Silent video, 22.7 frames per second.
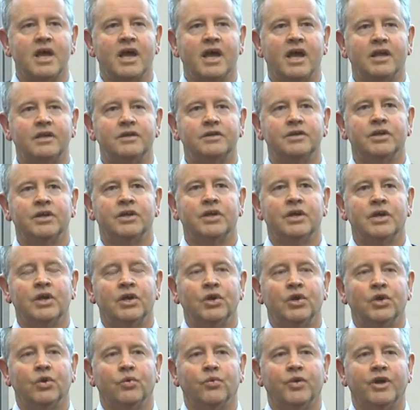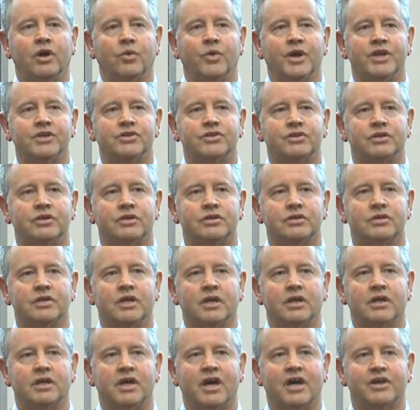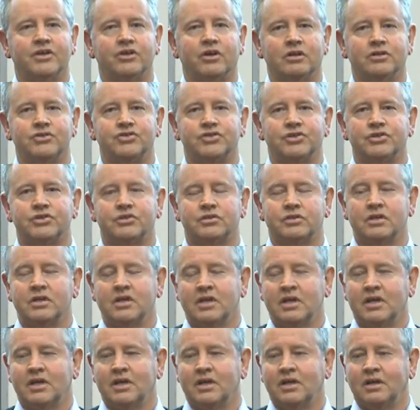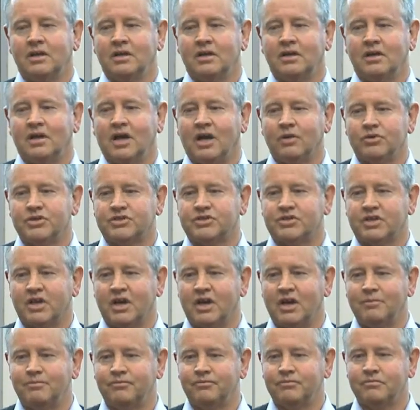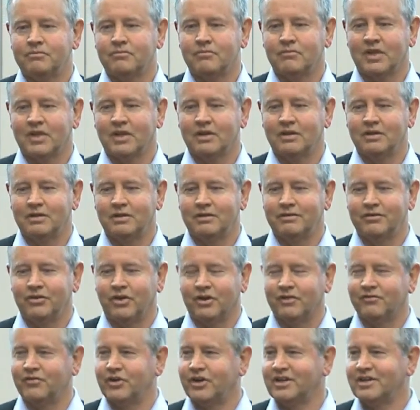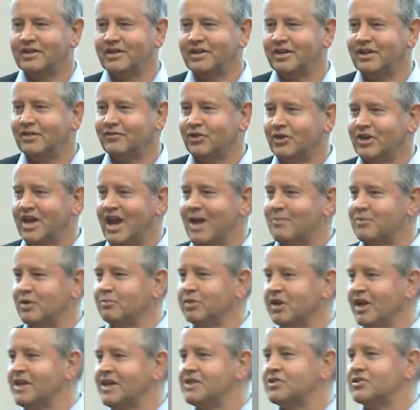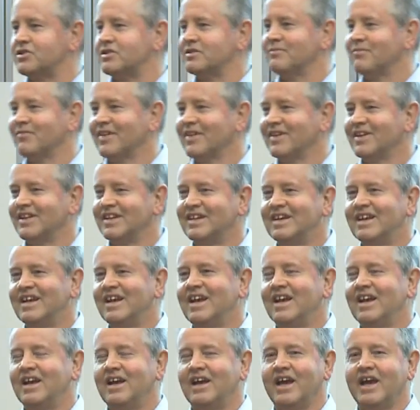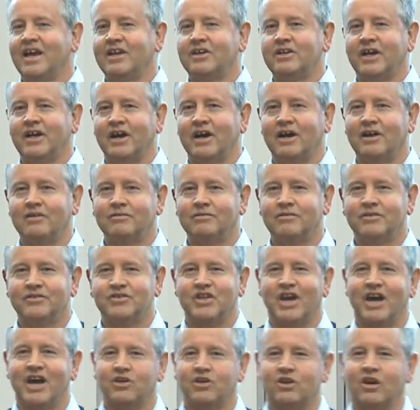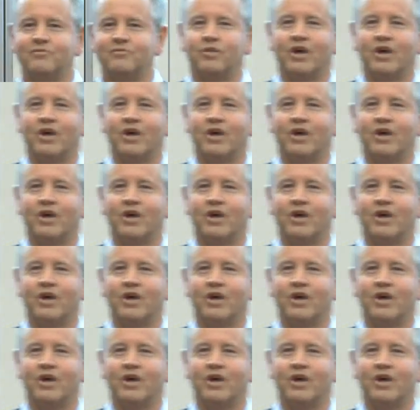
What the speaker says: and when I went to the cardiologist, I was not in a very happy place, and started